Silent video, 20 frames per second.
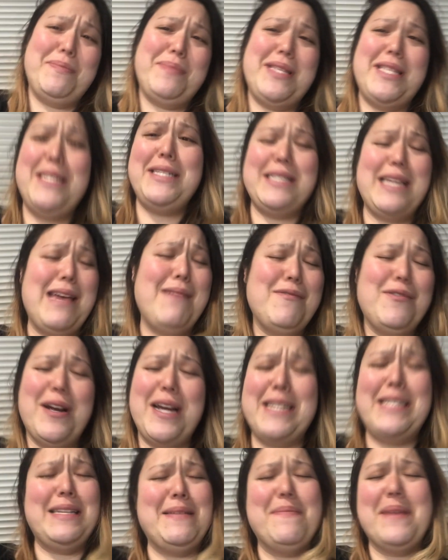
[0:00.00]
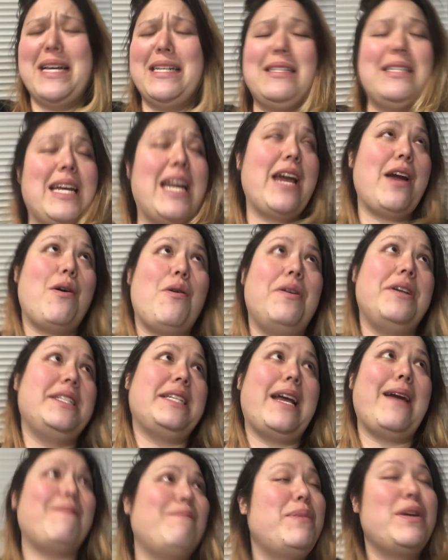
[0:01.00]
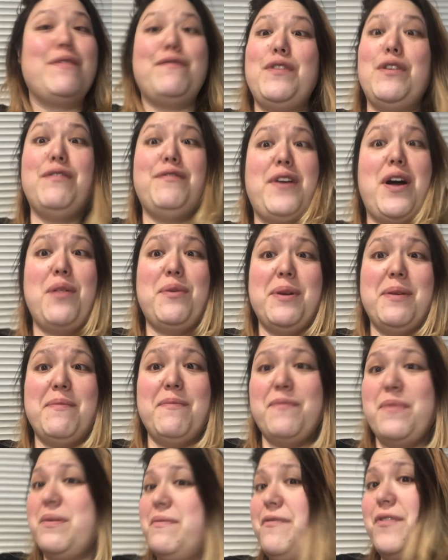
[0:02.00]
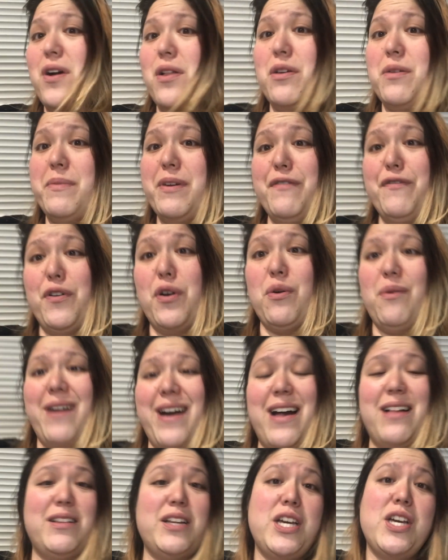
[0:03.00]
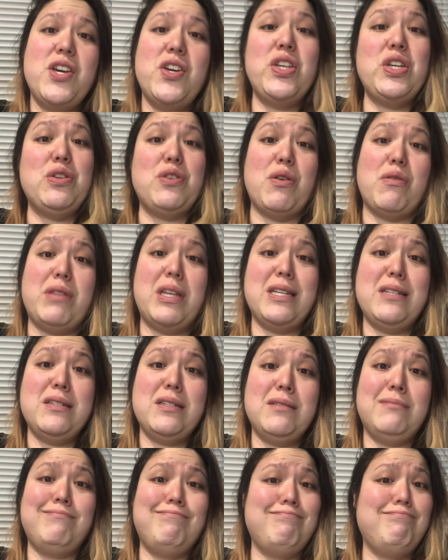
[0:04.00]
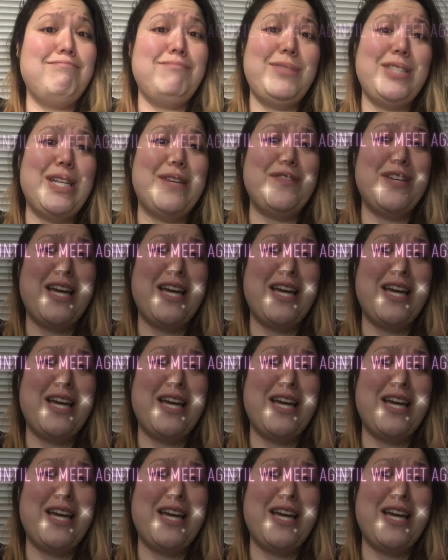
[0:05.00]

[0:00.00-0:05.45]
be the same crazy mess that I always am. But if you've been following me for a while, you know this. Love you